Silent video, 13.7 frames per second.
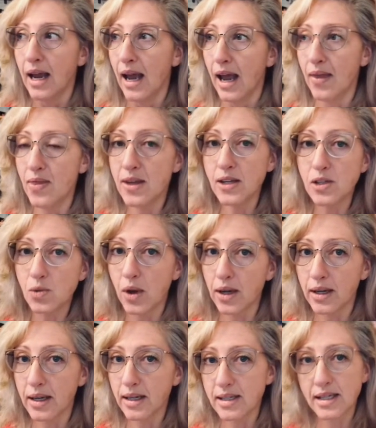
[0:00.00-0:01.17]
And this
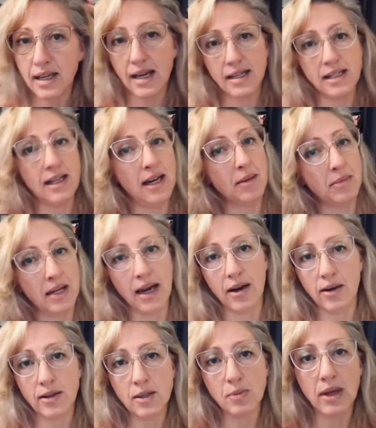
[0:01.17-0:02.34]
one is the STM
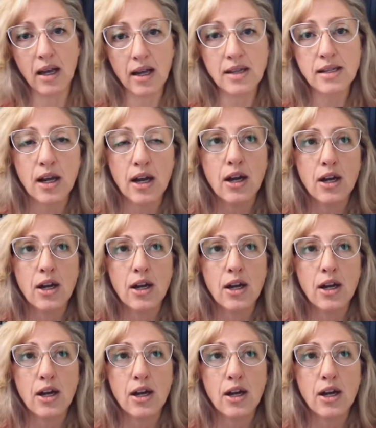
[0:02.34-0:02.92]
Cares because